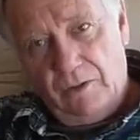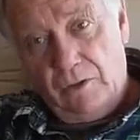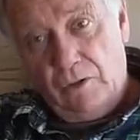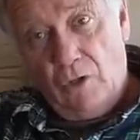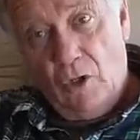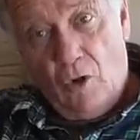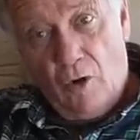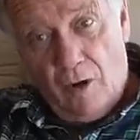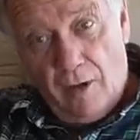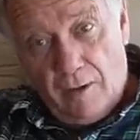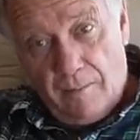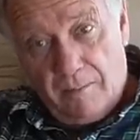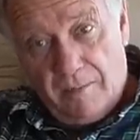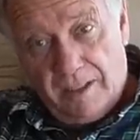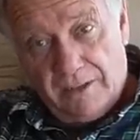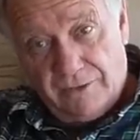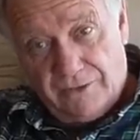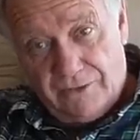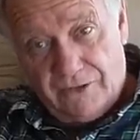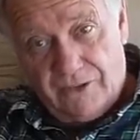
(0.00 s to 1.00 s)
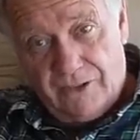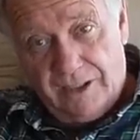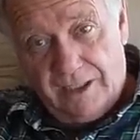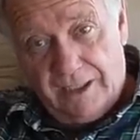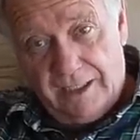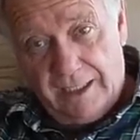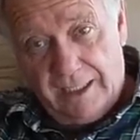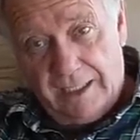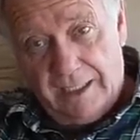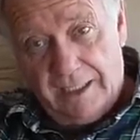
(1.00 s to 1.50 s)
Your
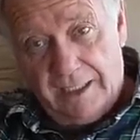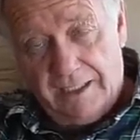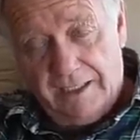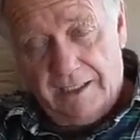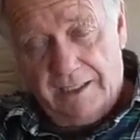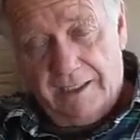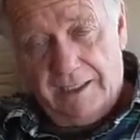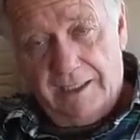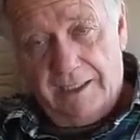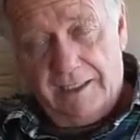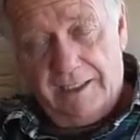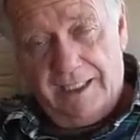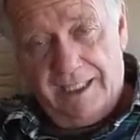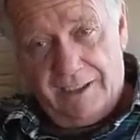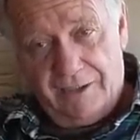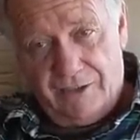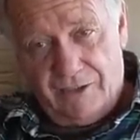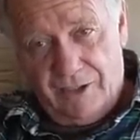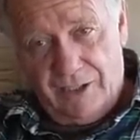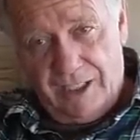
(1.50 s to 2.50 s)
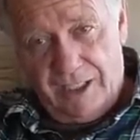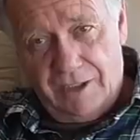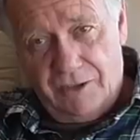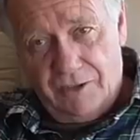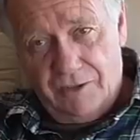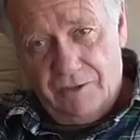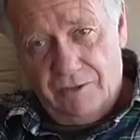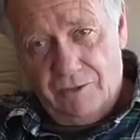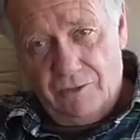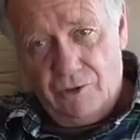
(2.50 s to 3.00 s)
must-see
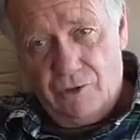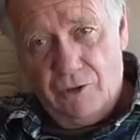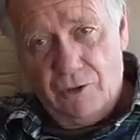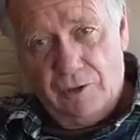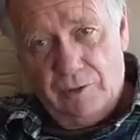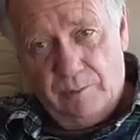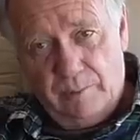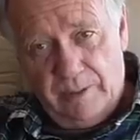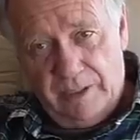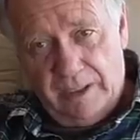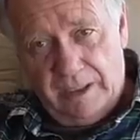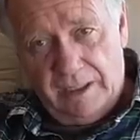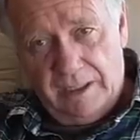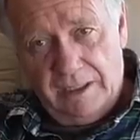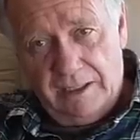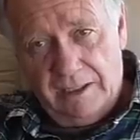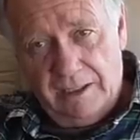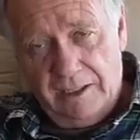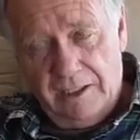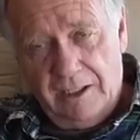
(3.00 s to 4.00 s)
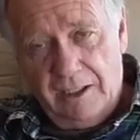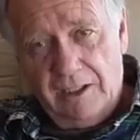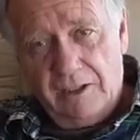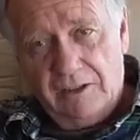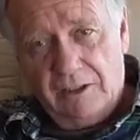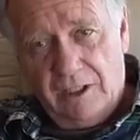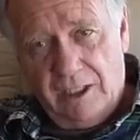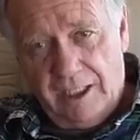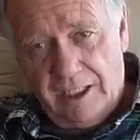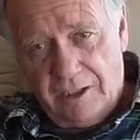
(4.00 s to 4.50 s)
destination should be
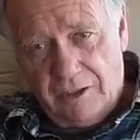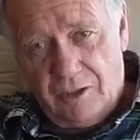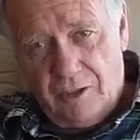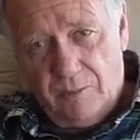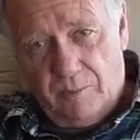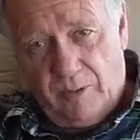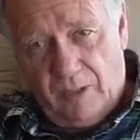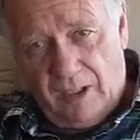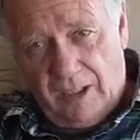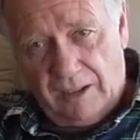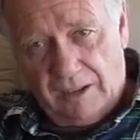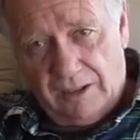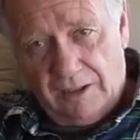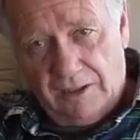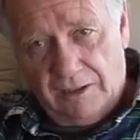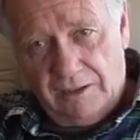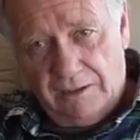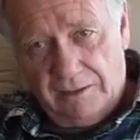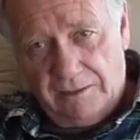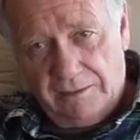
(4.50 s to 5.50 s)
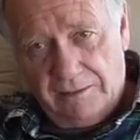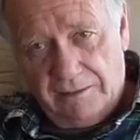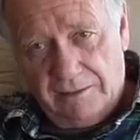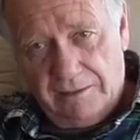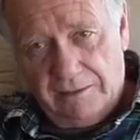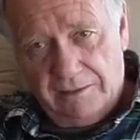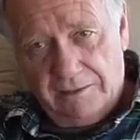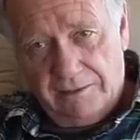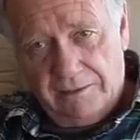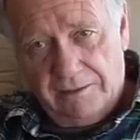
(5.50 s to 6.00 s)
Lake Chapala,
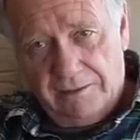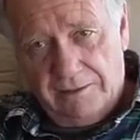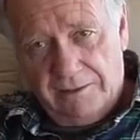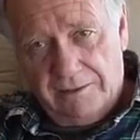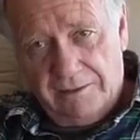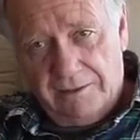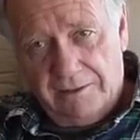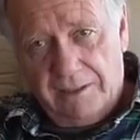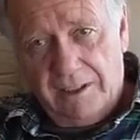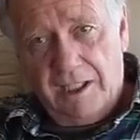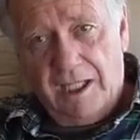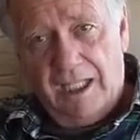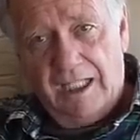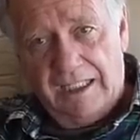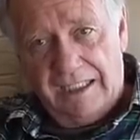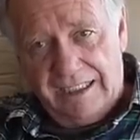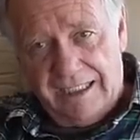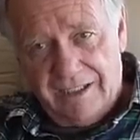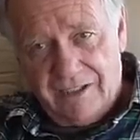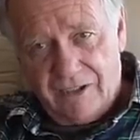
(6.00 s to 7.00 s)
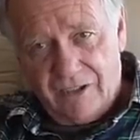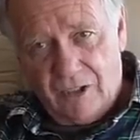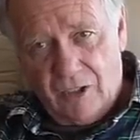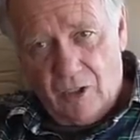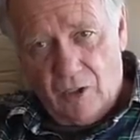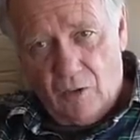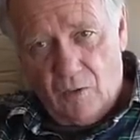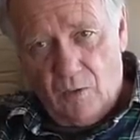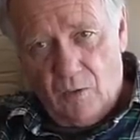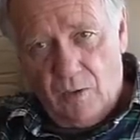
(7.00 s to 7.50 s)

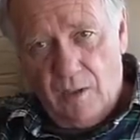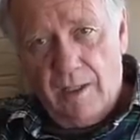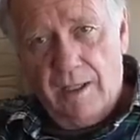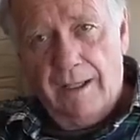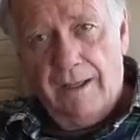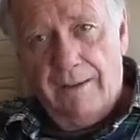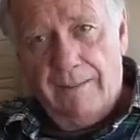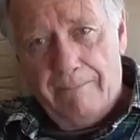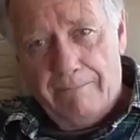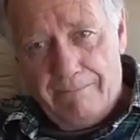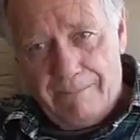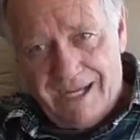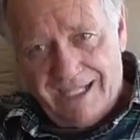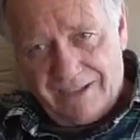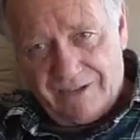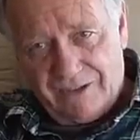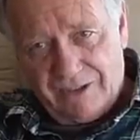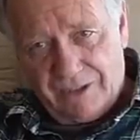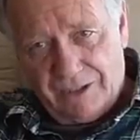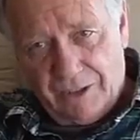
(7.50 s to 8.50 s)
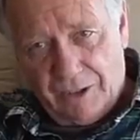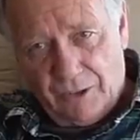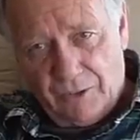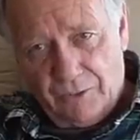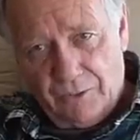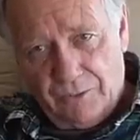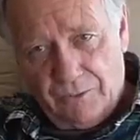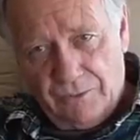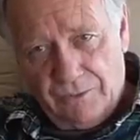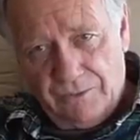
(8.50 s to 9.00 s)
Jalisco, Mexico.
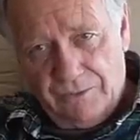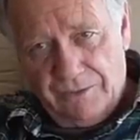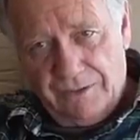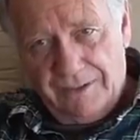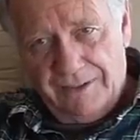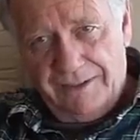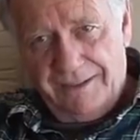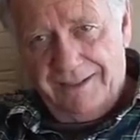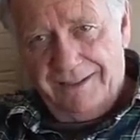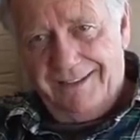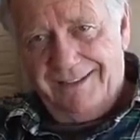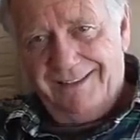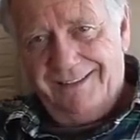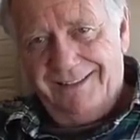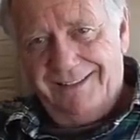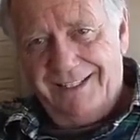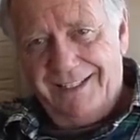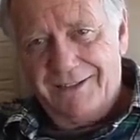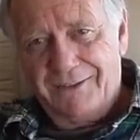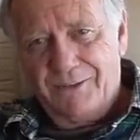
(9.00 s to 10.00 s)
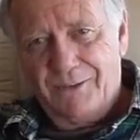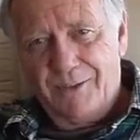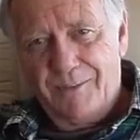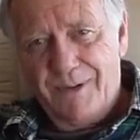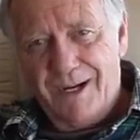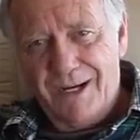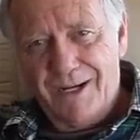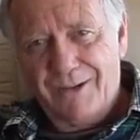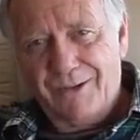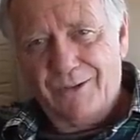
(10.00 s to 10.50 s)
That's where
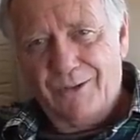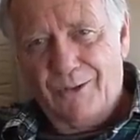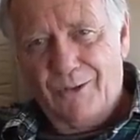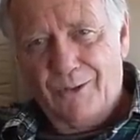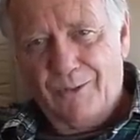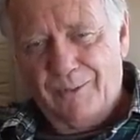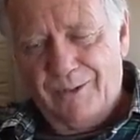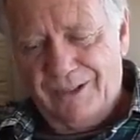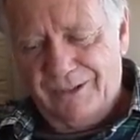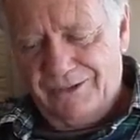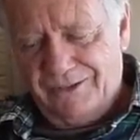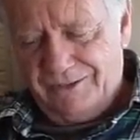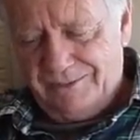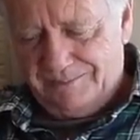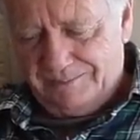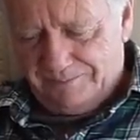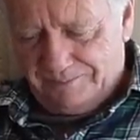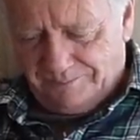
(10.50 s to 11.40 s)
my other home is.